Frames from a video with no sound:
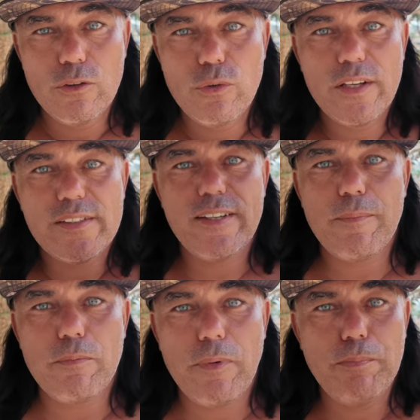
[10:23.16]
to
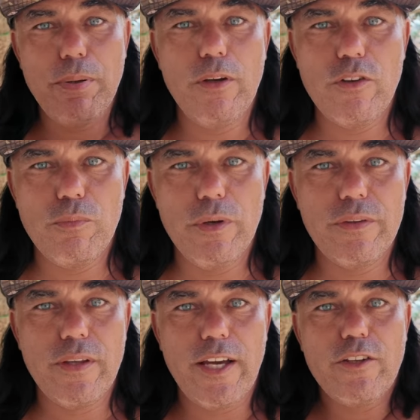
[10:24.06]
accept my
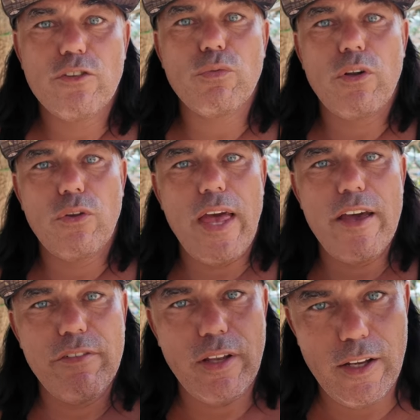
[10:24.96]
punishment. I just wanted to
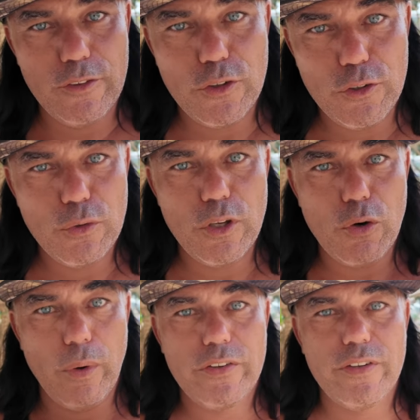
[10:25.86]
have an answer to the
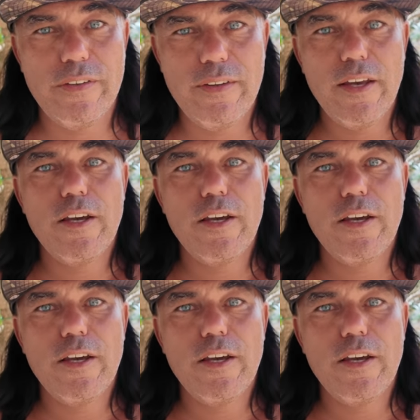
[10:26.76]
question,